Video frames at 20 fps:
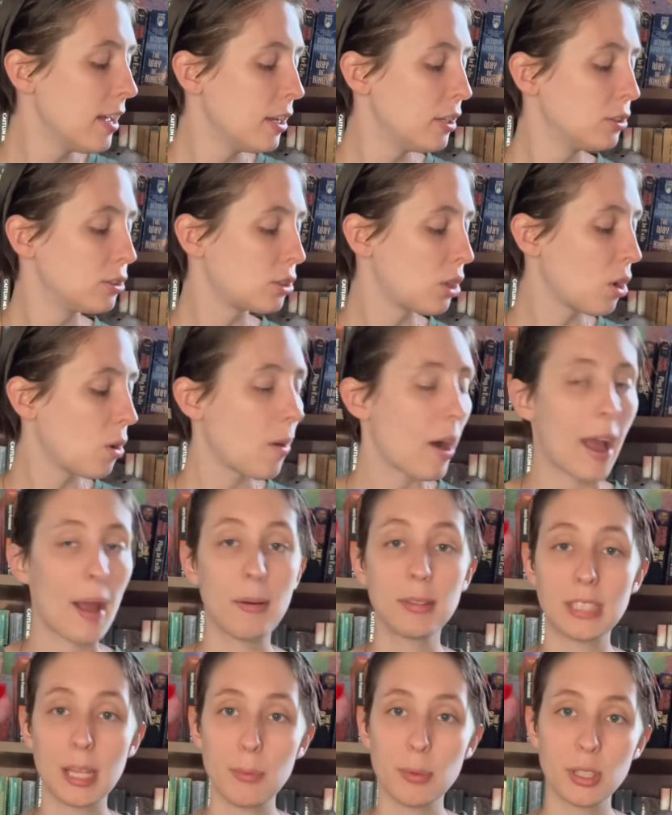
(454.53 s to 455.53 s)
So I
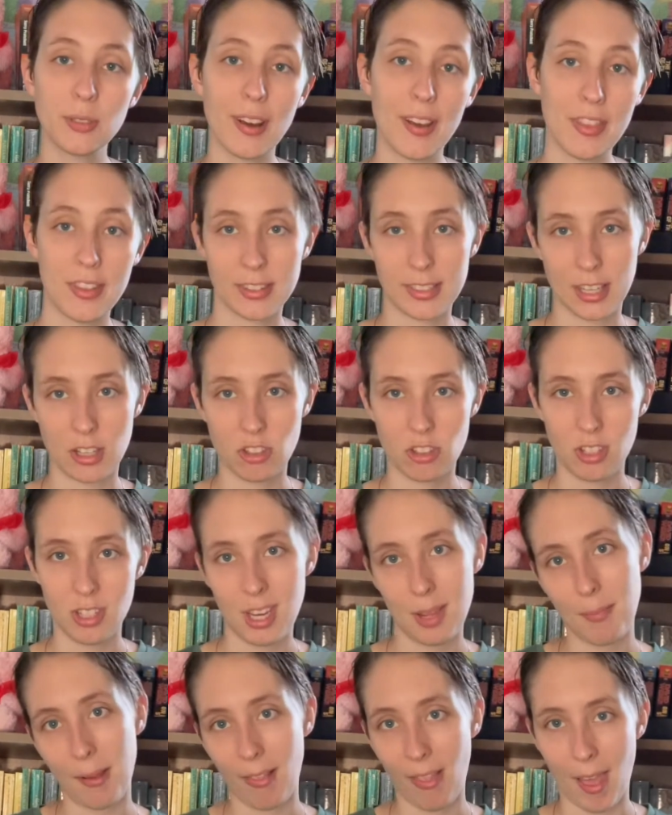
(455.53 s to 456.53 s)
was able to find the section
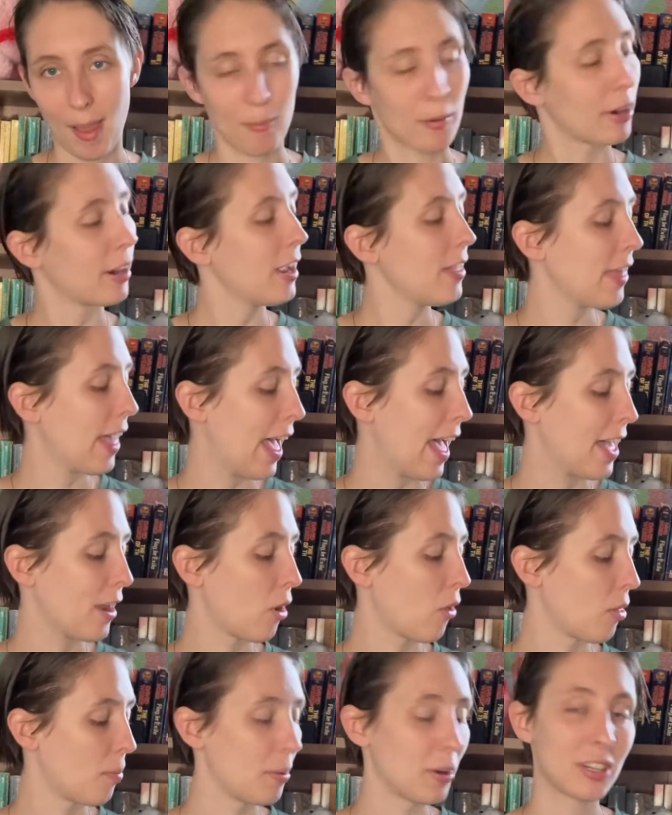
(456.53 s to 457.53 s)
in my library that had
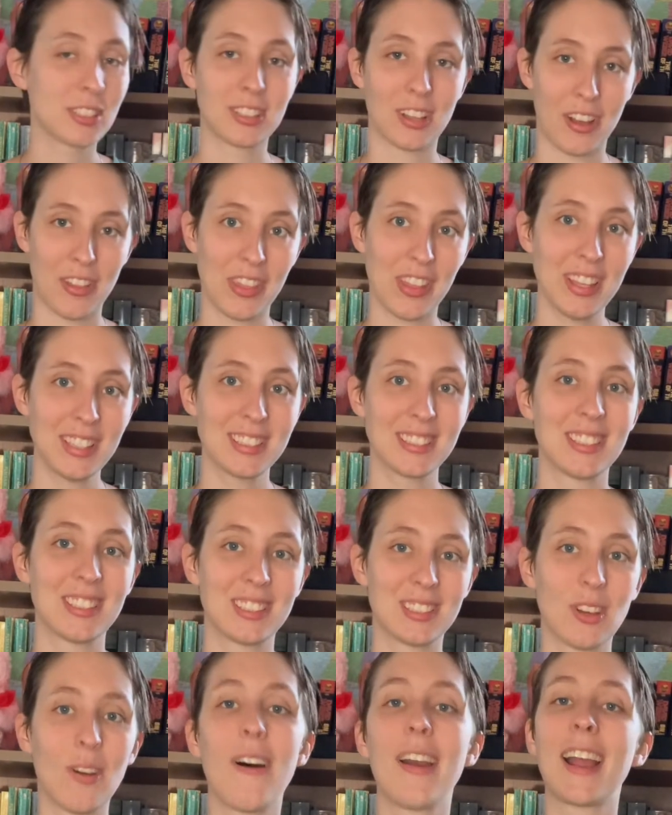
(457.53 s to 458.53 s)
all the books on this,
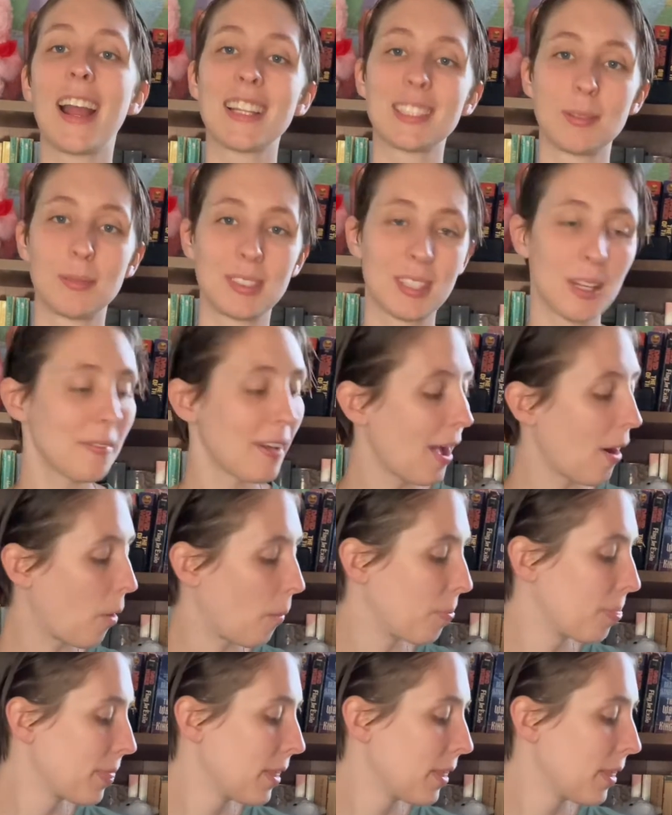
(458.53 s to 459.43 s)
so I got some stuff out.